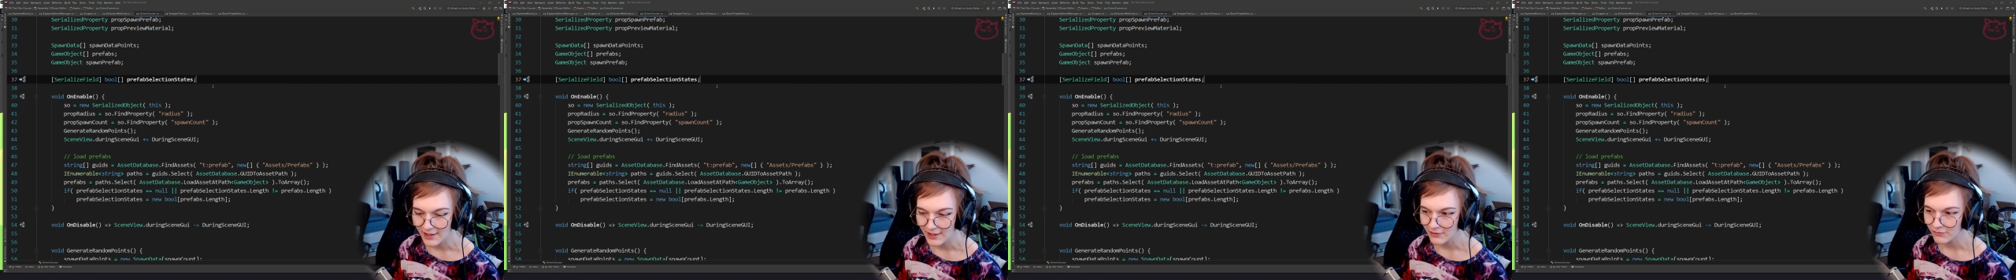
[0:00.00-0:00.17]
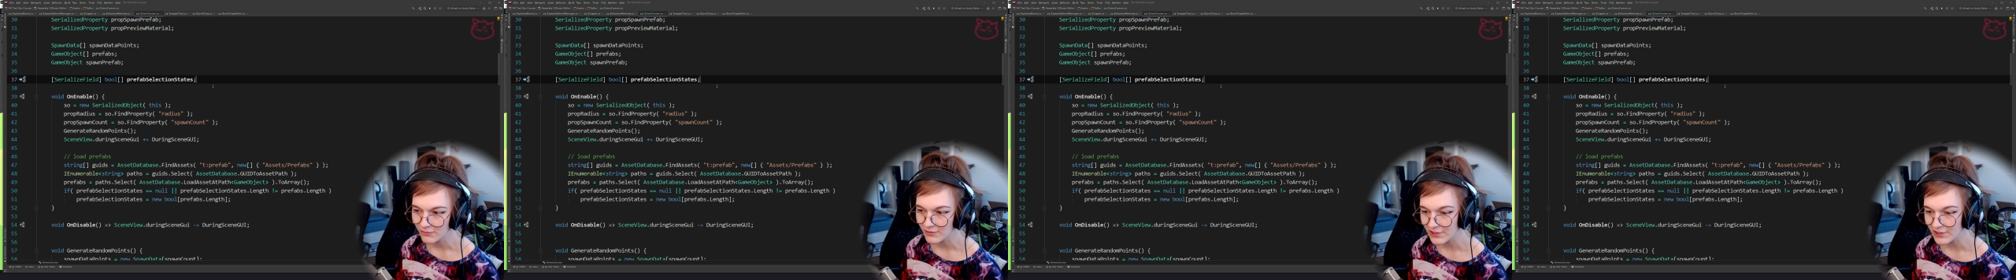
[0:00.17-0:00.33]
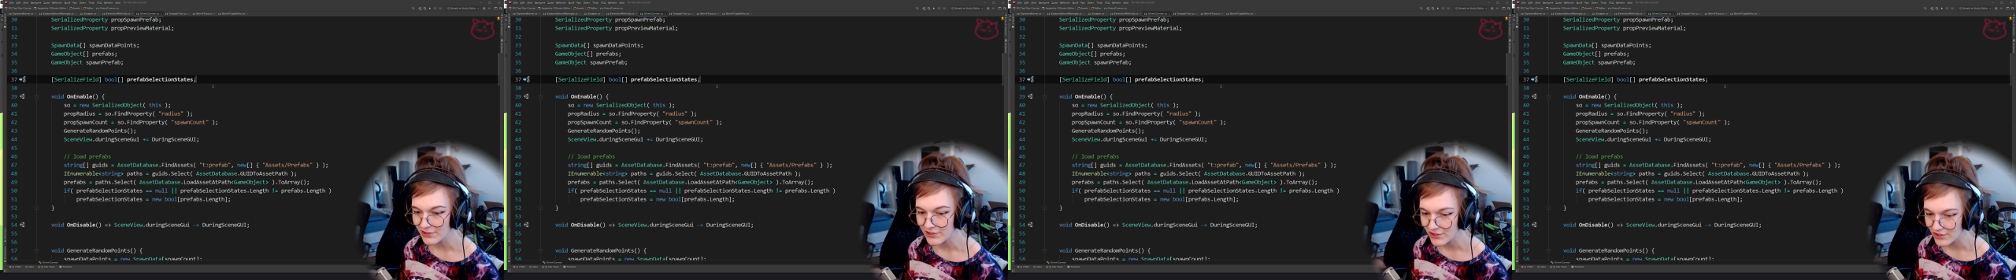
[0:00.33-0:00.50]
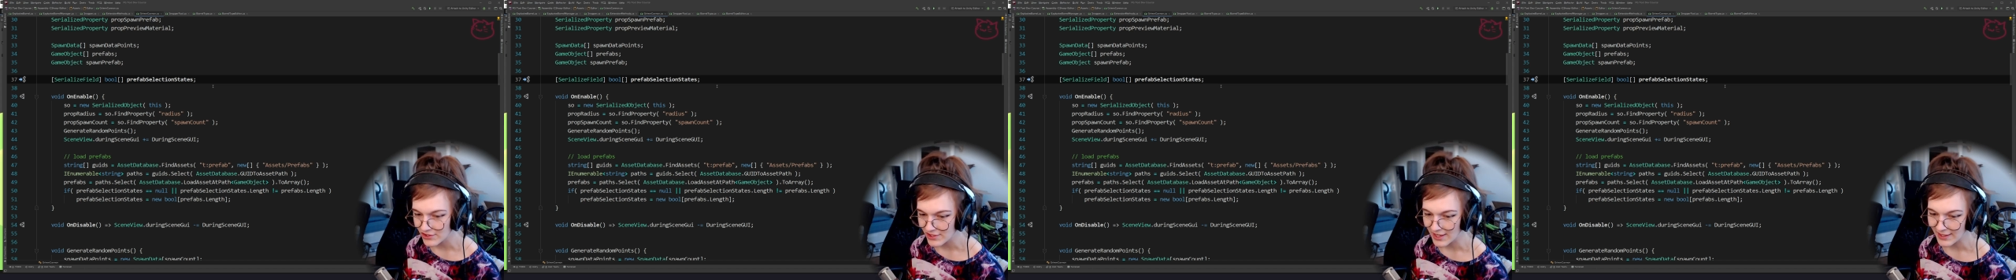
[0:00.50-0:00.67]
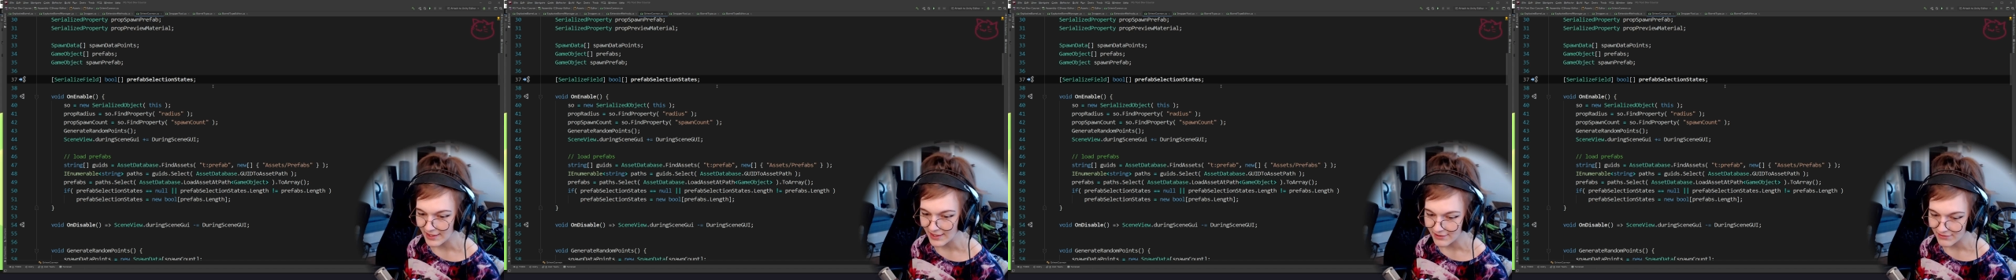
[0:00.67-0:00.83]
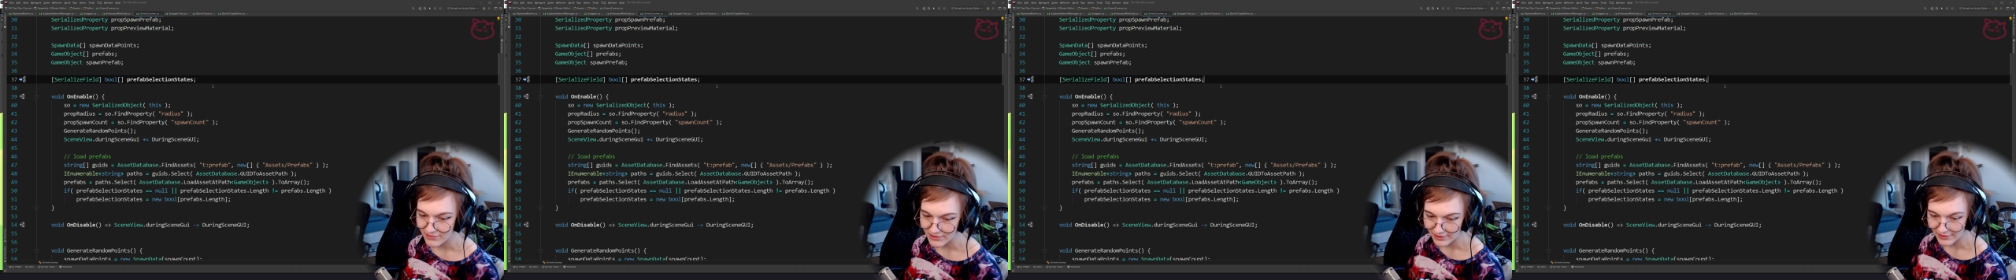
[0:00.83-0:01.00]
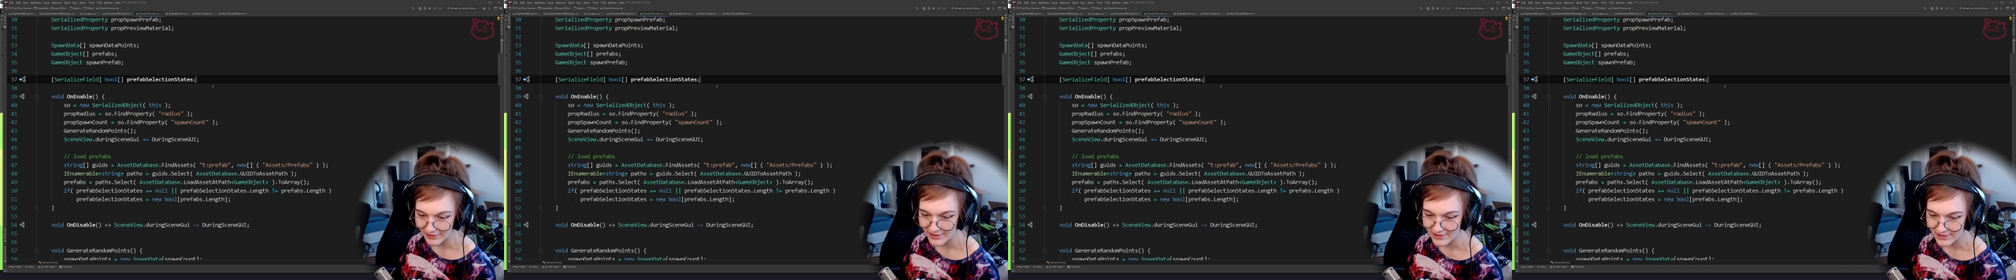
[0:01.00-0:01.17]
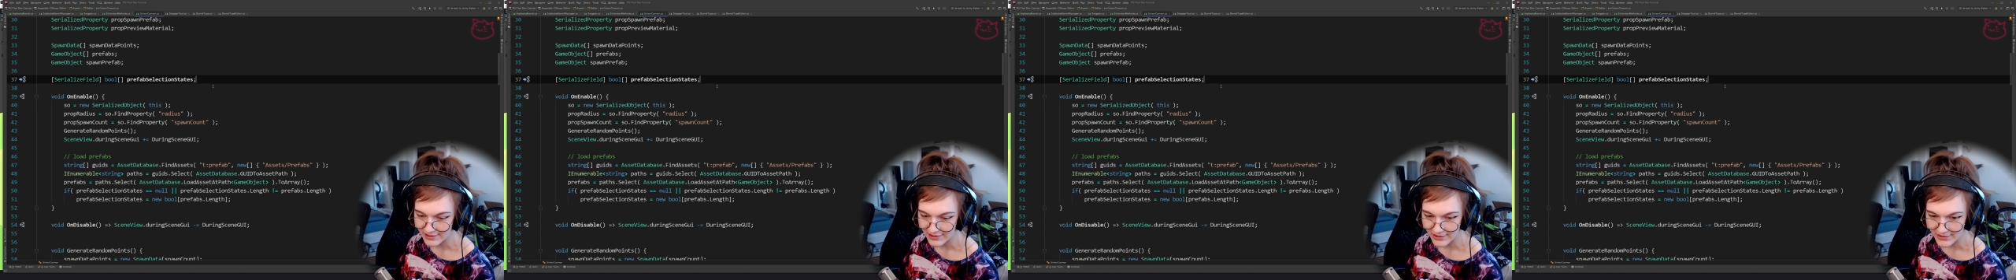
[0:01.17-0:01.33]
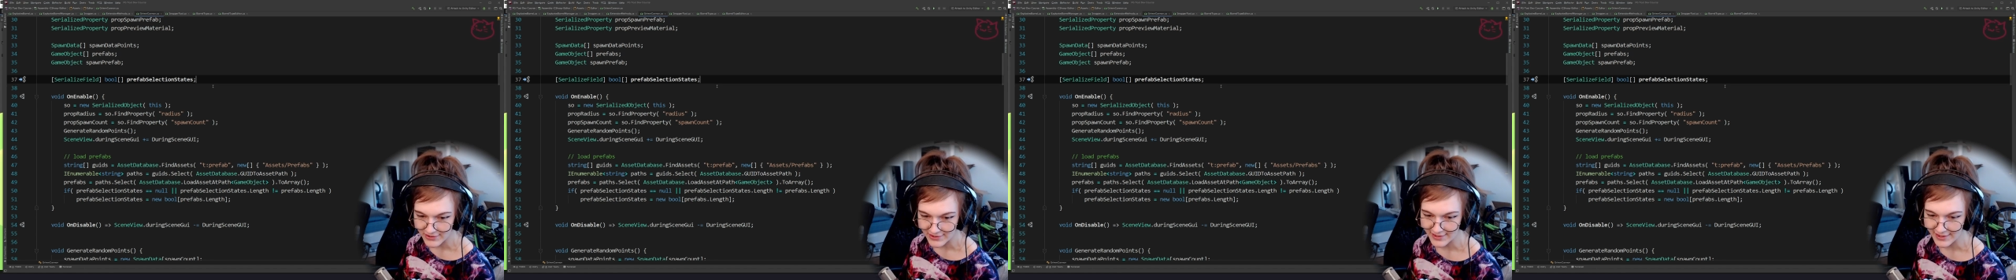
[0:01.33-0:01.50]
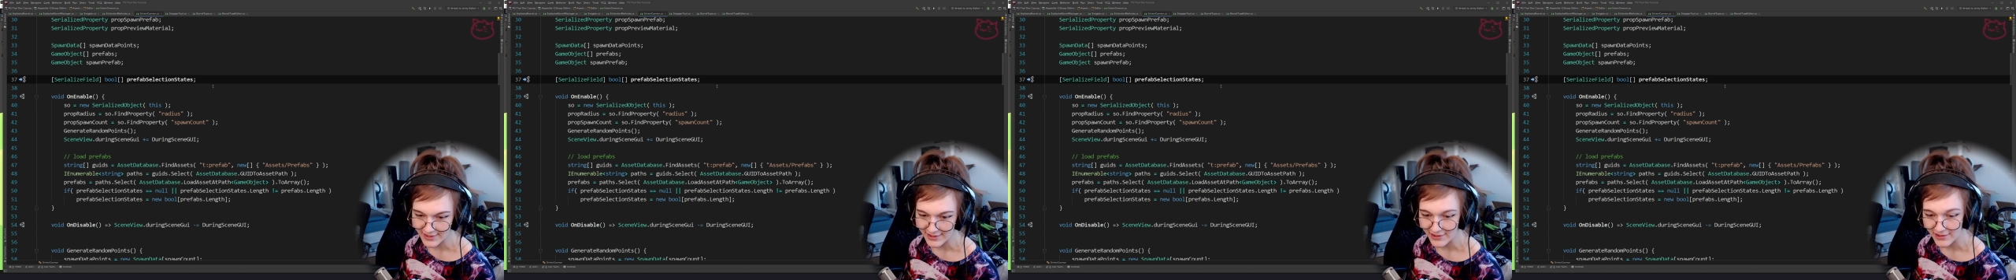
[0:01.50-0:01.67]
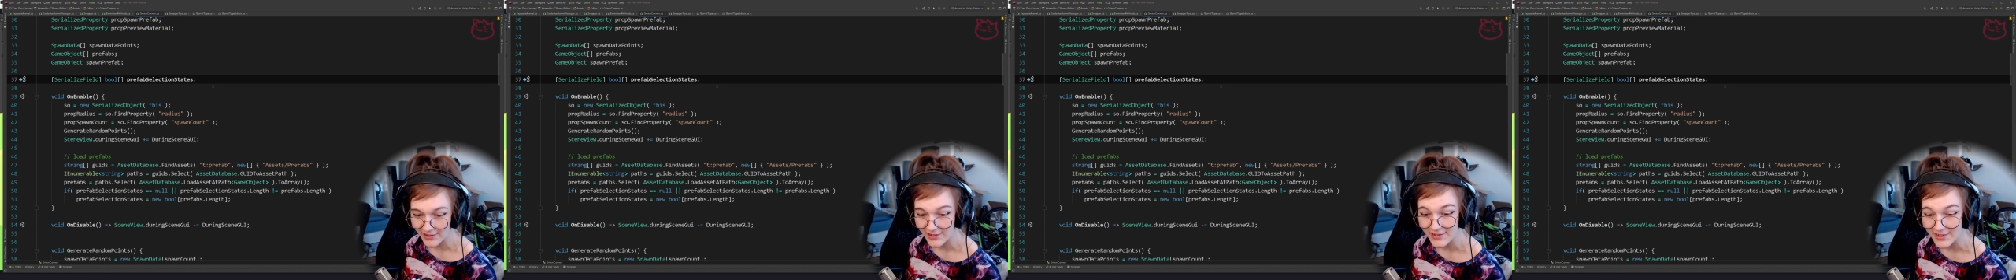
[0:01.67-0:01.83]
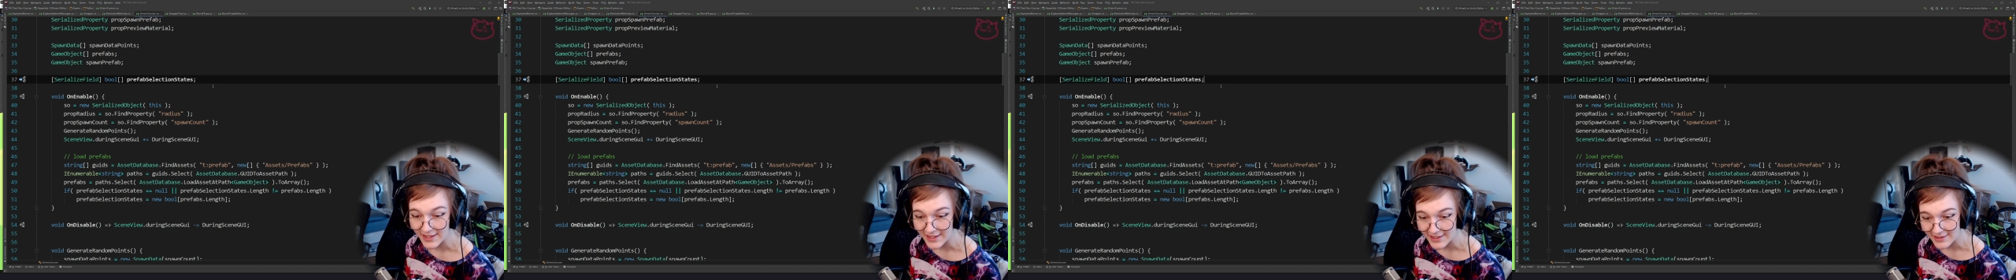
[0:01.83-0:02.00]
we need to check if the list
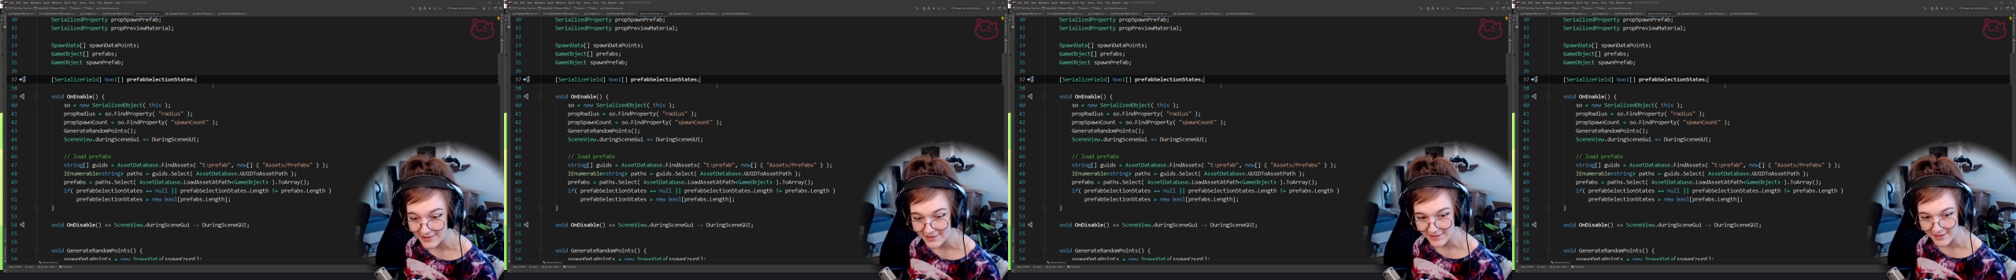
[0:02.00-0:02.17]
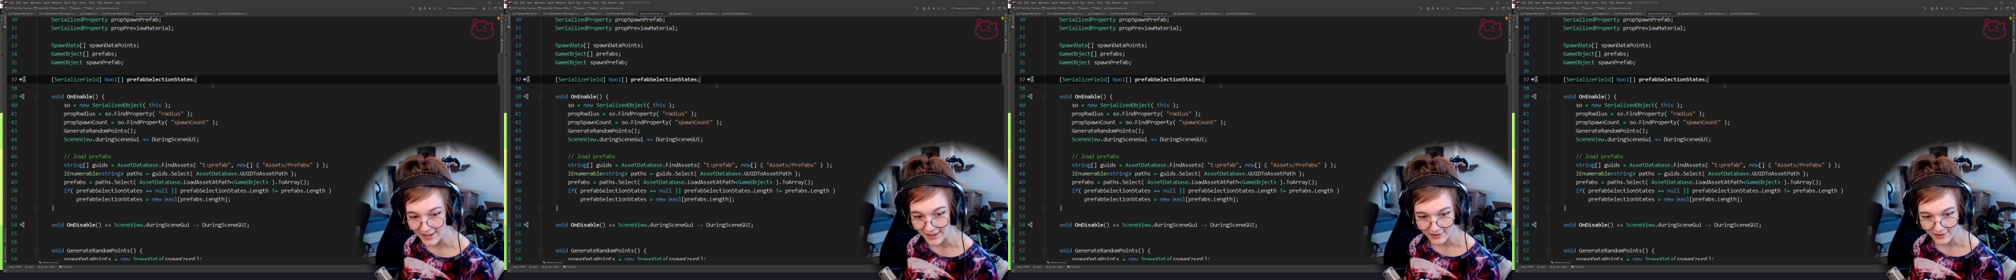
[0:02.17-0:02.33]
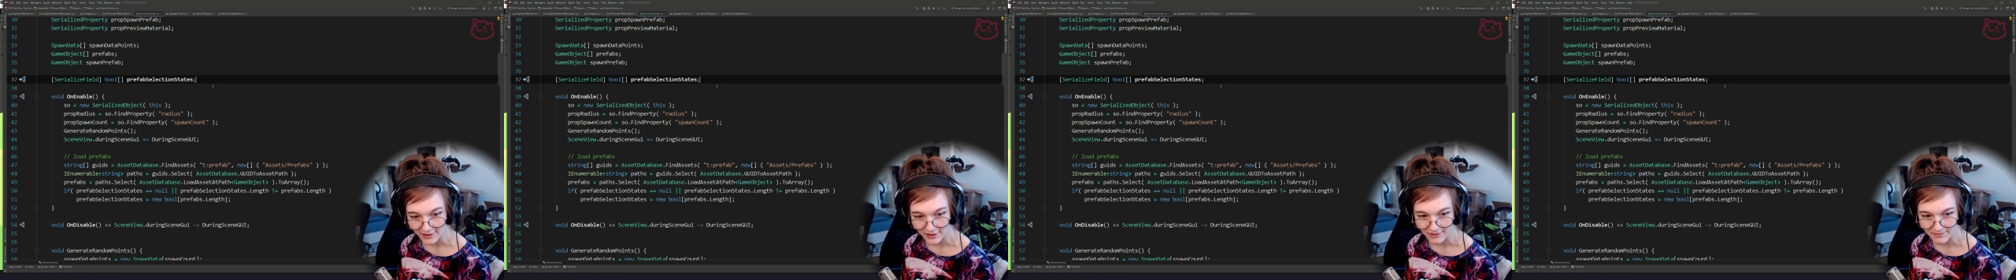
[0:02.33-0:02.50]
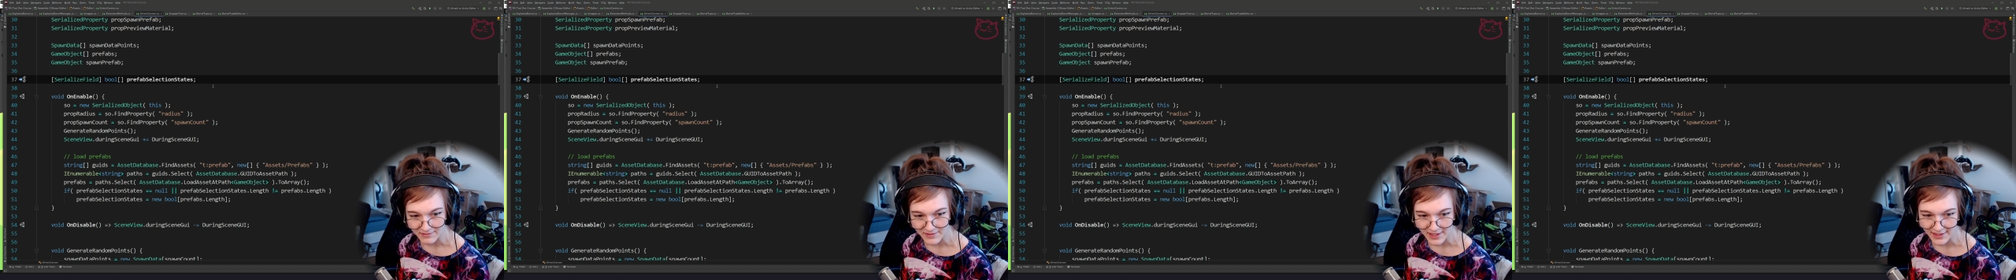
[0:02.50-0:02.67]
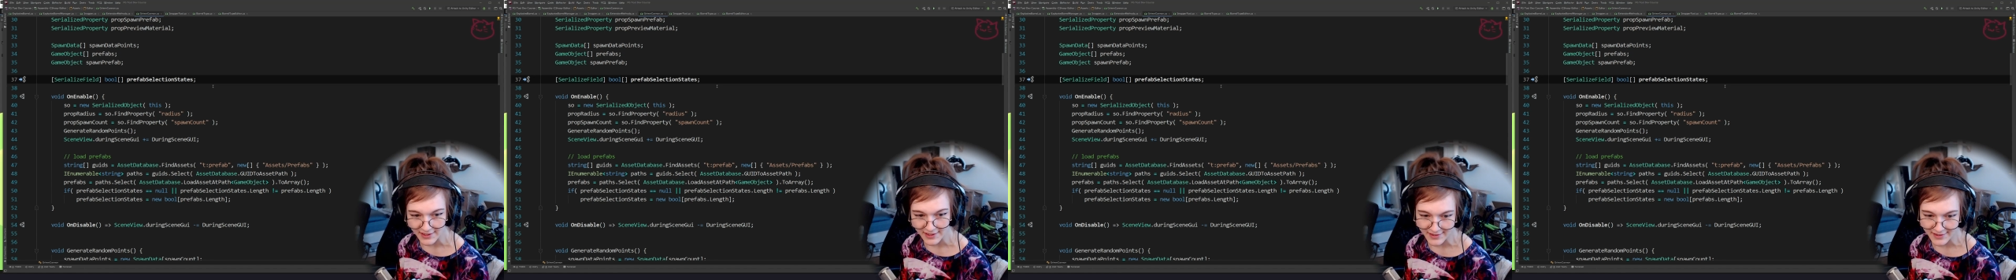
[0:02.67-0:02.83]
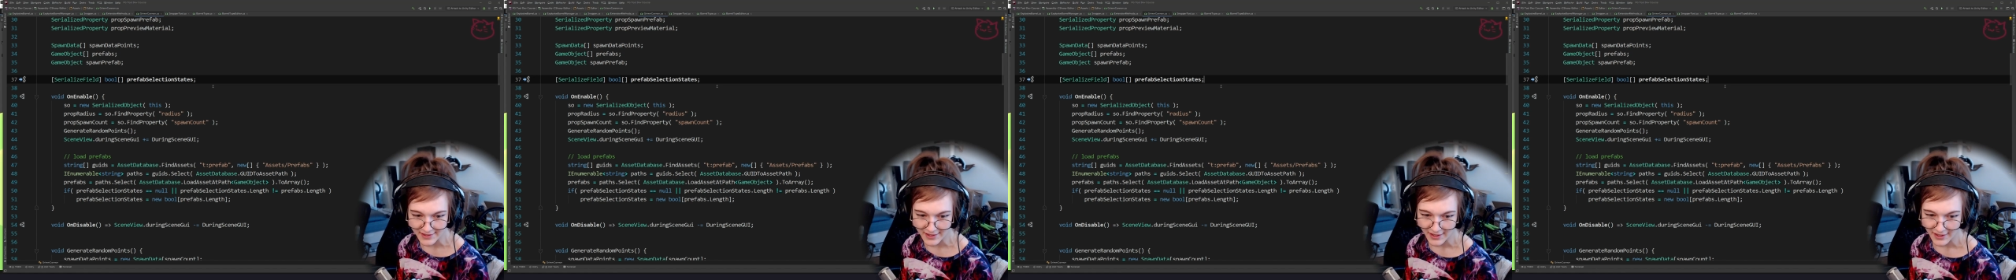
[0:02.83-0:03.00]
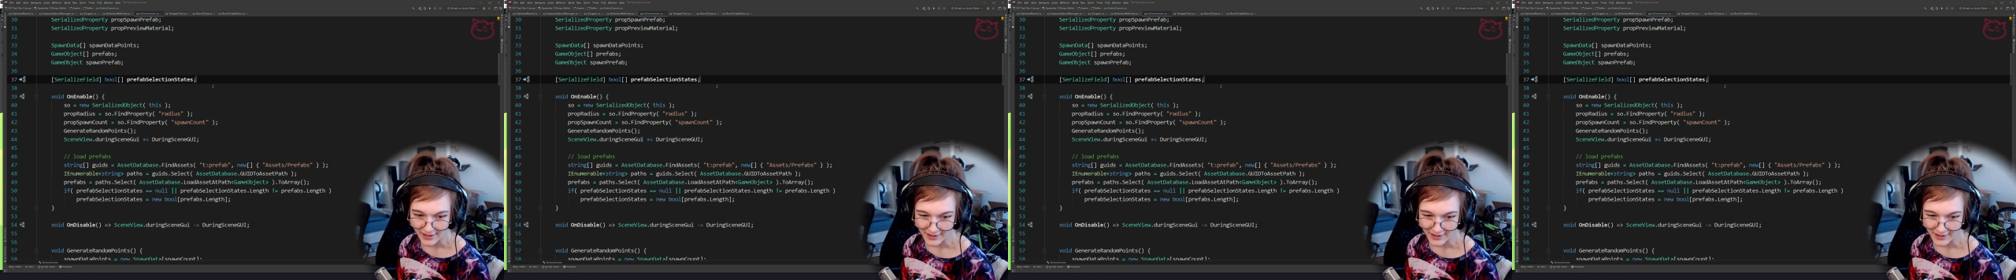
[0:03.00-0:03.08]
contains that object,